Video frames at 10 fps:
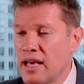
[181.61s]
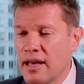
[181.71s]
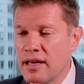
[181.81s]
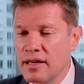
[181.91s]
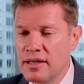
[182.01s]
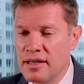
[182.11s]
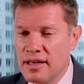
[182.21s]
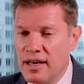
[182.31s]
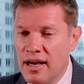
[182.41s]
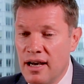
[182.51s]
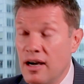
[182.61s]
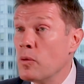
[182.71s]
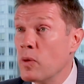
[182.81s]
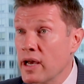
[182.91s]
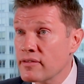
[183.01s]
check,
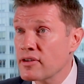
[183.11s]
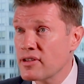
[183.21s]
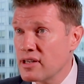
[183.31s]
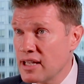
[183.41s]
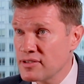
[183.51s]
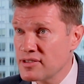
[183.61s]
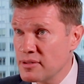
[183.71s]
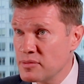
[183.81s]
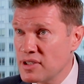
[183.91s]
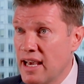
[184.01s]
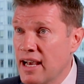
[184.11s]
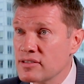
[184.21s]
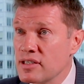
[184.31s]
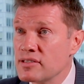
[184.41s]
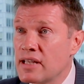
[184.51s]
a waiver that allows them to
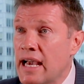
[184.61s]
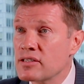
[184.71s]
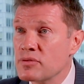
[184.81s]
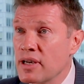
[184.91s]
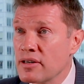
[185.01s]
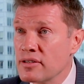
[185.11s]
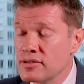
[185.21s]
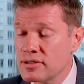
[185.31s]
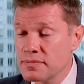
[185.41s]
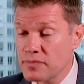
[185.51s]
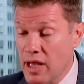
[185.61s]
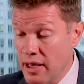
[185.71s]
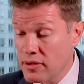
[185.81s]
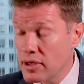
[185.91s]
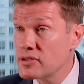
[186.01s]
access tax records.
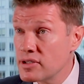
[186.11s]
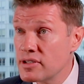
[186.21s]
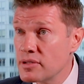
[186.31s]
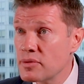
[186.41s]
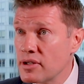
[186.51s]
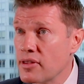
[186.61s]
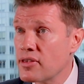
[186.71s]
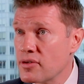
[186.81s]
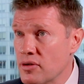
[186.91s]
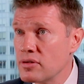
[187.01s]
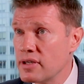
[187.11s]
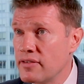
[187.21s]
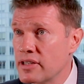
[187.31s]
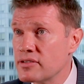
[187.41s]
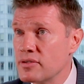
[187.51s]
And the OCC really thoroughly
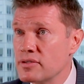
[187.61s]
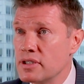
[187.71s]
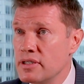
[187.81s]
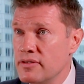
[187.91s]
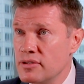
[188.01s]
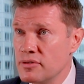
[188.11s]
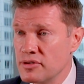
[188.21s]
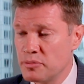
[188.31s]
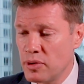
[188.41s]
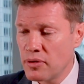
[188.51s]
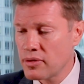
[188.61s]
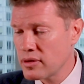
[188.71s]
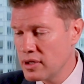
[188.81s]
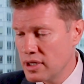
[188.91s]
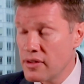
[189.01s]
vets those individuals,
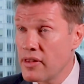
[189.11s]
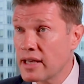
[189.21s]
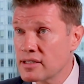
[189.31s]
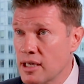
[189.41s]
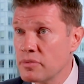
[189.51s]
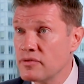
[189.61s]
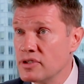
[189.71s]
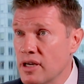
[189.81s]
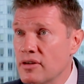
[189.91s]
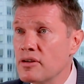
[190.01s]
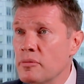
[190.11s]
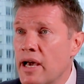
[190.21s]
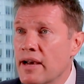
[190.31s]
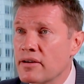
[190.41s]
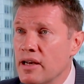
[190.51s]
both that type of general
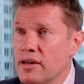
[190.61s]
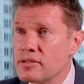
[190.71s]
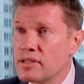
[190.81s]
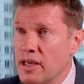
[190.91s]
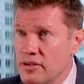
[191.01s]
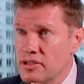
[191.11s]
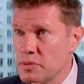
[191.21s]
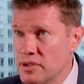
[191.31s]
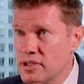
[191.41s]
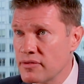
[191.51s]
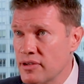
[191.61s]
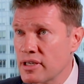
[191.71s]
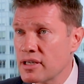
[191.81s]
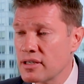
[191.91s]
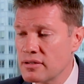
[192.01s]
background and their
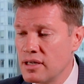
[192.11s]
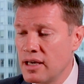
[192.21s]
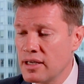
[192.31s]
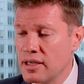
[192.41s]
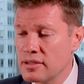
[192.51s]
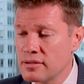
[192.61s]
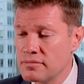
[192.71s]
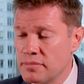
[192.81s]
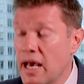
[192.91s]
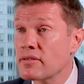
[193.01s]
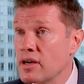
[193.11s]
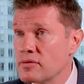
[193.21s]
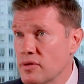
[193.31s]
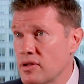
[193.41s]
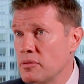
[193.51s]
specific
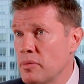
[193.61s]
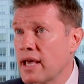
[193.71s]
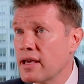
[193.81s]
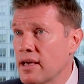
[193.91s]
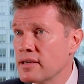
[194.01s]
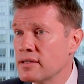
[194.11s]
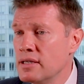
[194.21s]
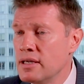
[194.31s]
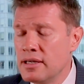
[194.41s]
background within banking.